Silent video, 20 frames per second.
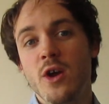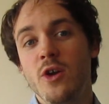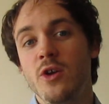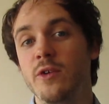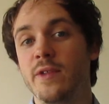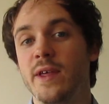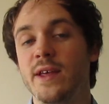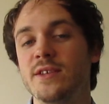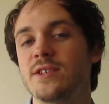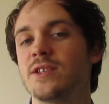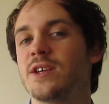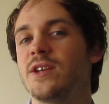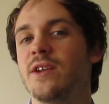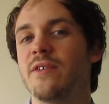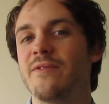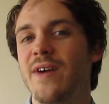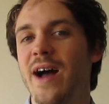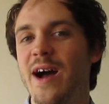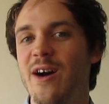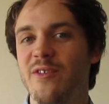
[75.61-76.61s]
You then turned a
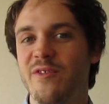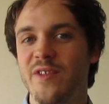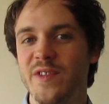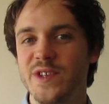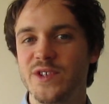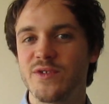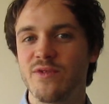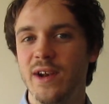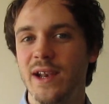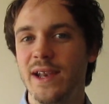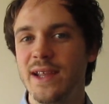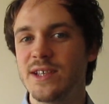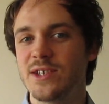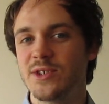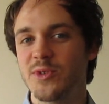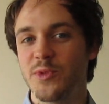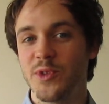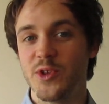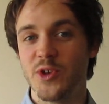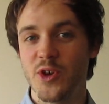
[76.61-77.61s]
valve and this
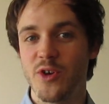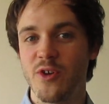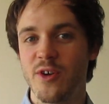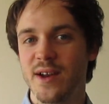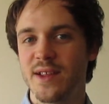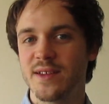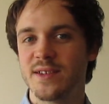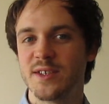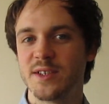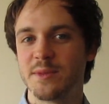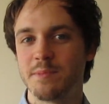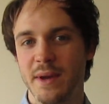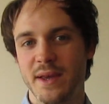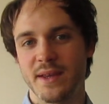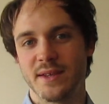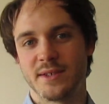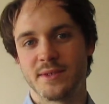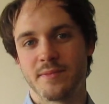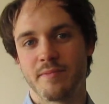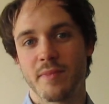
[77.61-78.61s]
released all the urine into
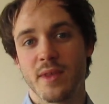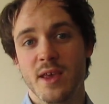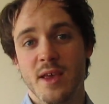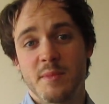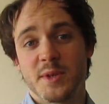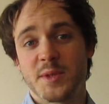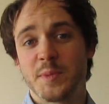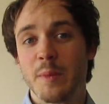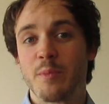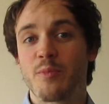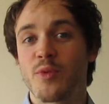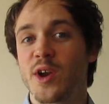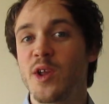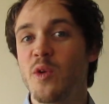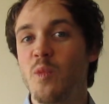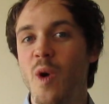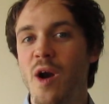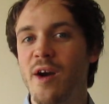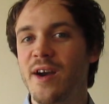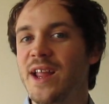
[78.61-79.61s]
space. It must have been pretty
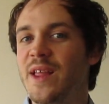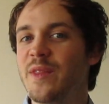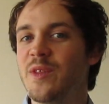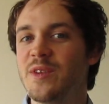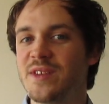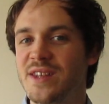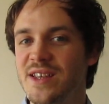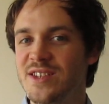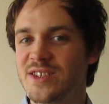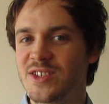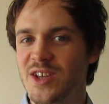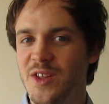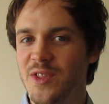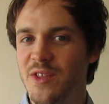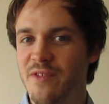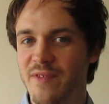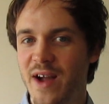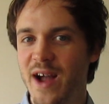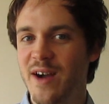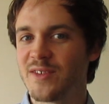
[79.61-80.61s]
worrying that you didn't turn
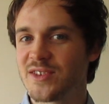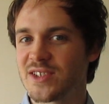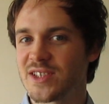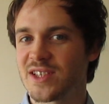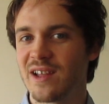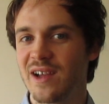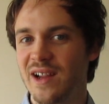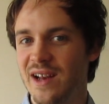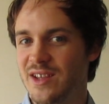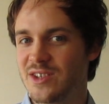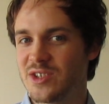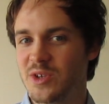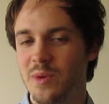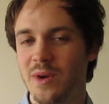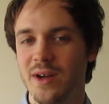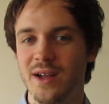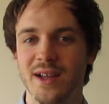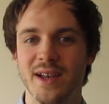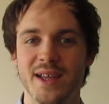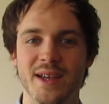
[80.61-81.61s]
the valve slightly
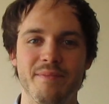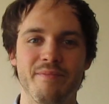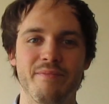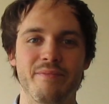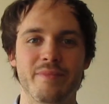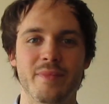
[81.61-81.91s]
too early.